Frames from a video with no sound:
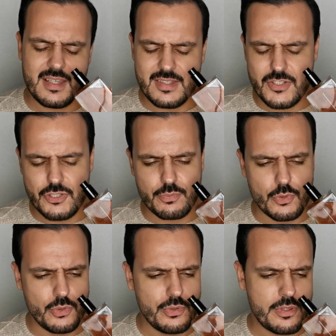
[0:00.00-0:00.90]
It's
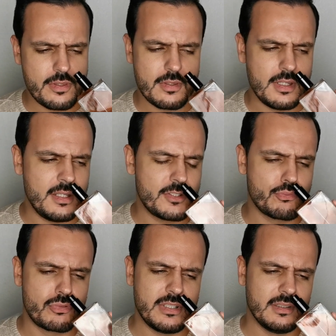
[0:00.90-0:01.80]
smooth,
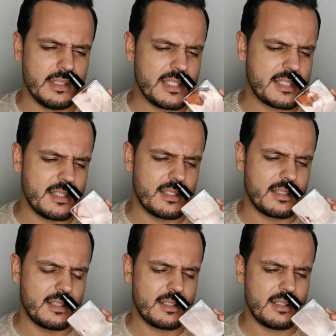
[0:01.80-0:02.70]
it's
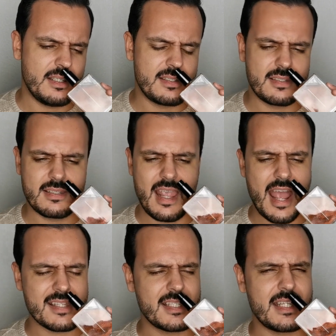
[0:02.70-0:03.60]
realistic, it
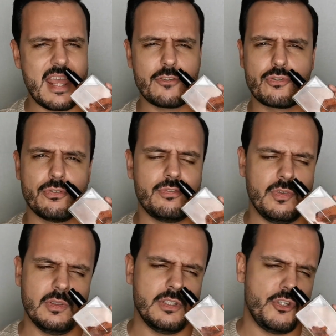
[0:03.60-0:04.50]
has a natural
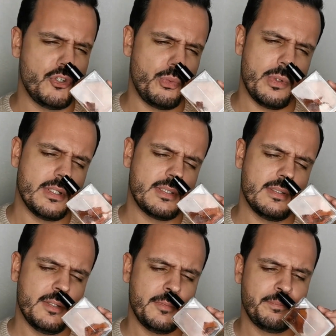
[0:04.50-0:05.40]
feeling to
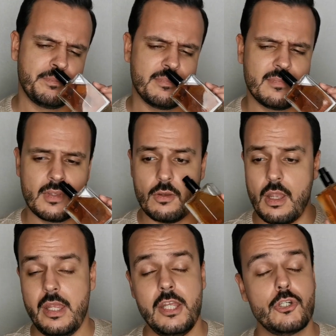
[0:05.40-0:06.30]
it.
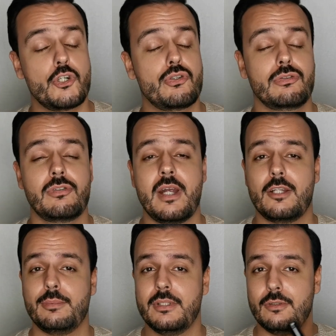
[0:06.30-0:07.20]

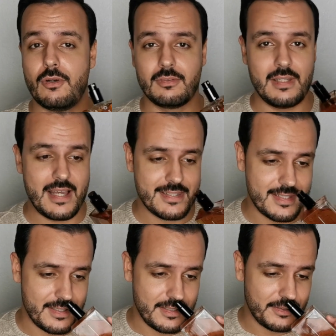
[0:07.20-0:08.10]
Incredibly long
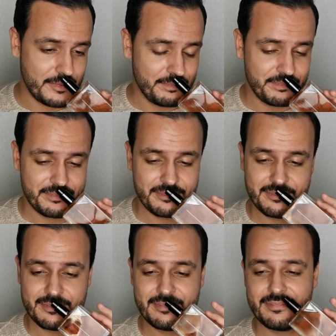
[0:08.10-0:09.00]
lasting.
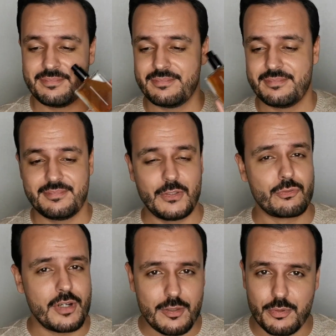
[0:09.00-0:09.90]

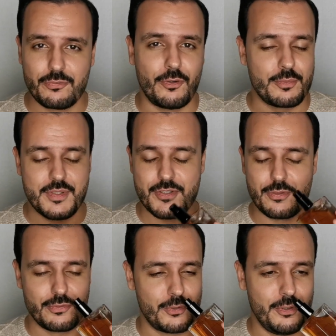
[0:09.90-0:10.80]
Great performance
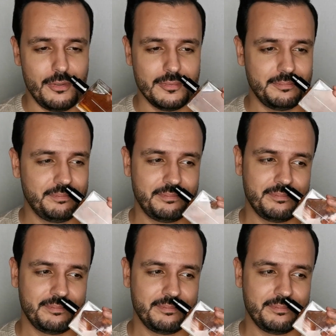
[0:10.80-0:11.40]
overall.